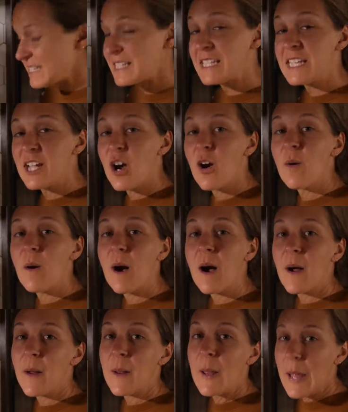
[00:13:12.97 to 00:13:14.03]
C O
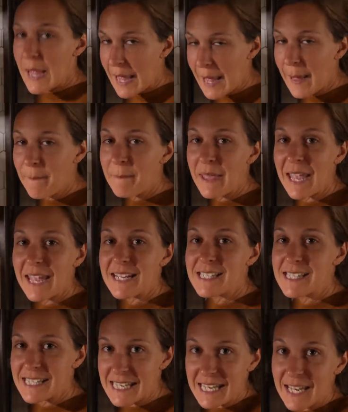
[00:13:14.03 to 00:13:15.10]
R M A
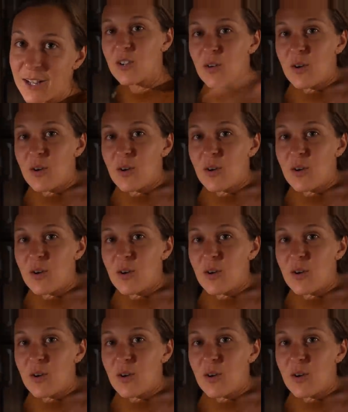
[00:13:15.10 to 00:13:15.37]
C.